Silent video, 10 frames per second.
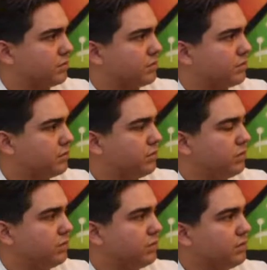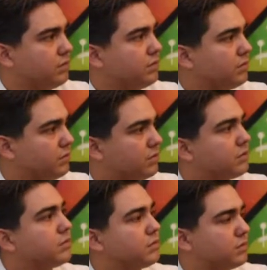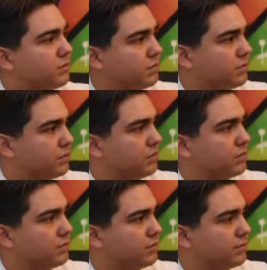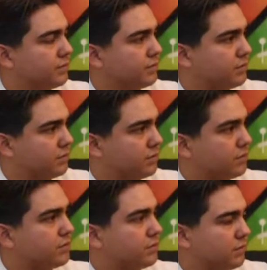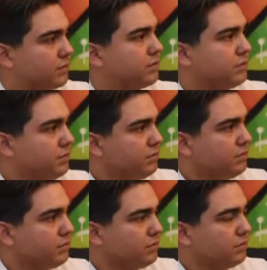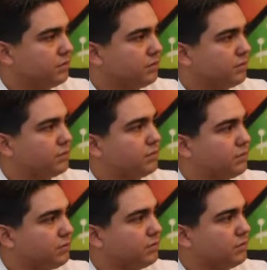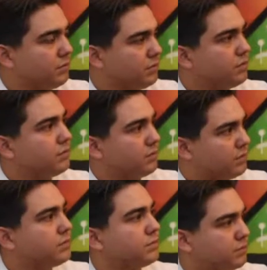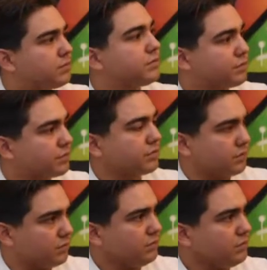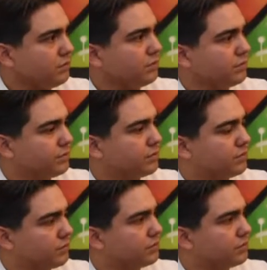(not speaking)